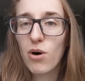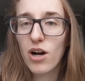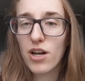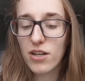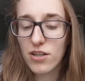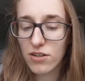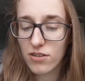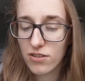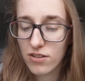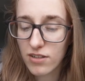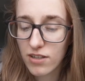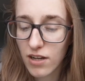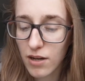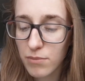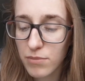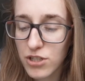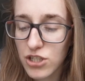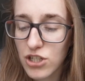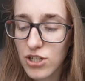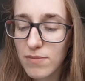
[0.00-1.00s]
quite young. I
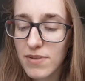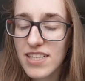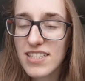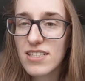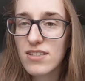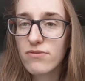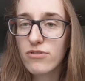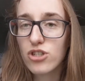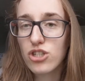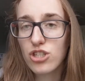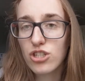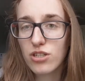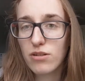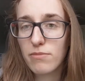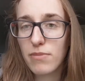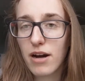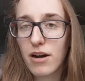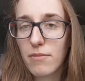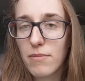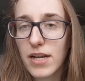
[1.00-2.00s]
presume this is for
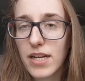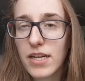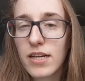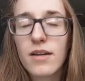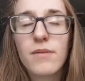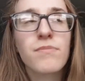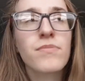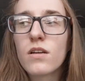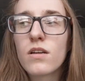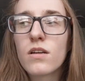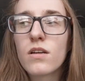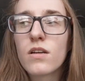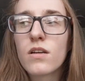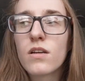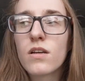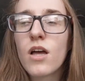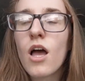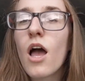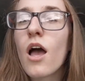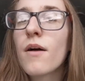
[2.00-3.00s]
student paramedic.
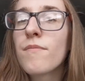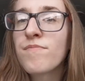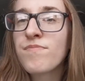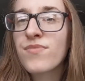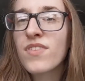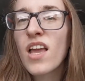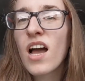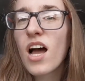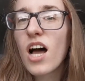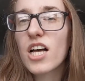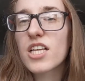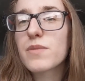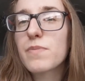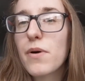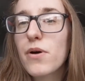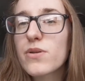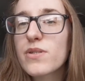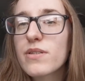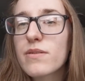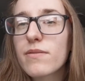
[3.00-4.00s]
I
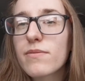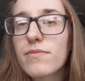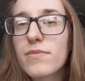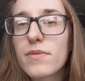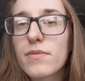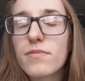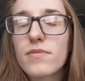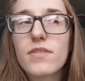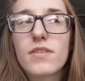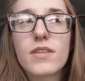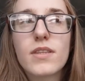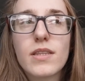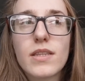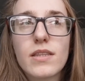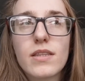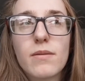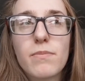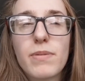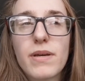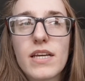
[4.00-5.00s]
suppose
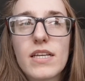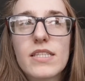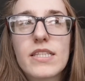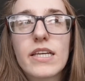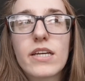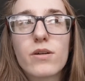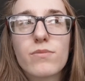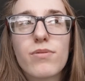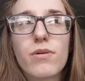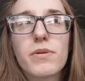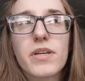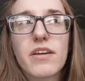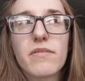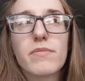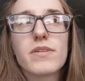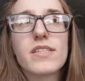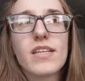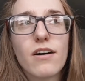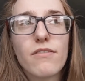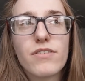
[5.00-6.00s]
the biggest thing I'll probably give
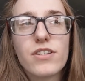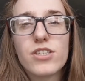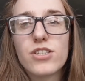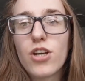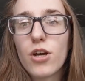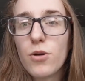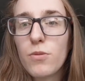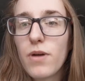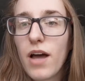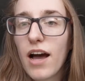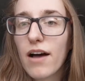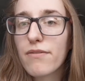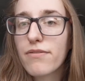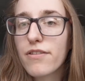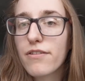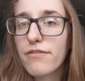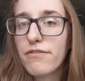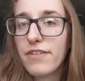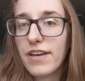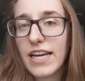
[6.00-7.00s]
myself is don't have
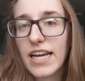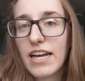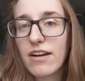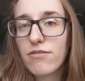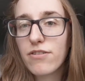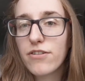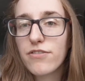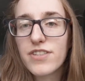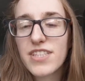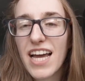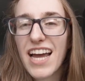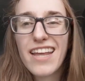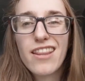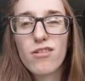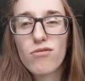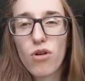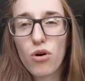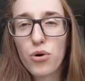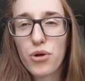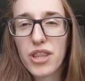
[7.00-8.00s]
the fear of saying
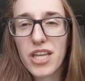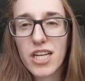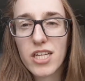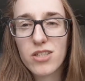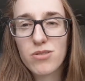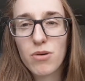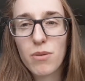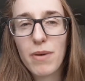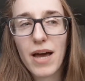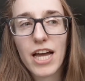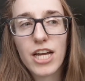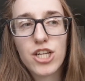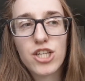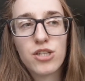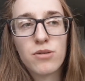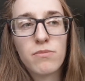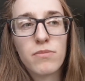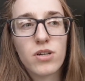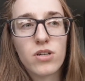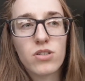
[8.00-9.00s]
the wrong thing to a
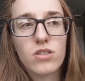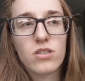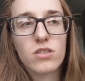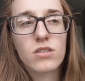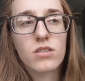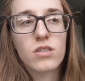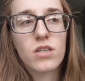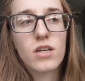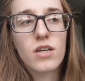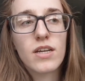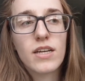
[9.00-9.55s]
patient, because